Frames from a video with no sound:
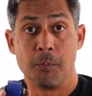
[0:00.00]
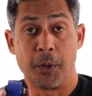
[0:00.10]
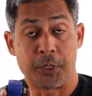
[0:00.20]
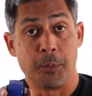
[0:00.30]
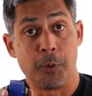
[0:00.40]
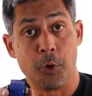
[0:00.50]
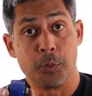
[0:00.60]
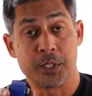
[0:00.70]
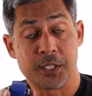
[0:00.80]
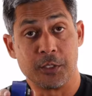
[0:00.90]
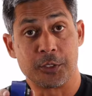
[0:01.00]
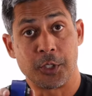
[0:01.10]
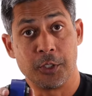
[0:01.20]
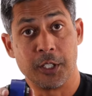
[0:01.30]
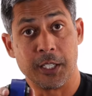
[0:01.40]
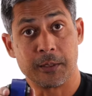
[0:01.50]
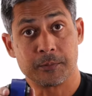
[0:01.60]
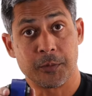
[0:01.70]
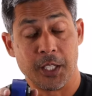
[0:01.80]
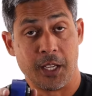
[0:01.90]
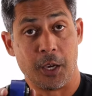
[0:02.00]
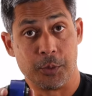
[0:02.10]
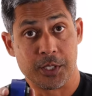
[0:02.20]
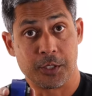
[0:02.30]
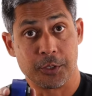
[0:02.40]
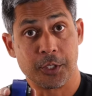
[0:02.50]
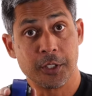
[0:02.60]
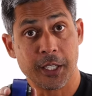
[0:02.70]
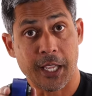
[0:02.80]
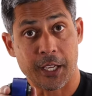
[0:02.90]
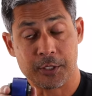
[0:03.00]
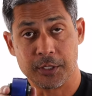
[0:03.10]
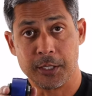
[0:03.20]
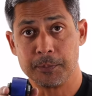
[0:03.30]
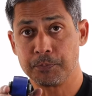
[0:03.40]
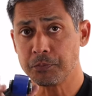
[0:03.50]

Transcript: But the bolt was still turning. The nut was still turning, actually.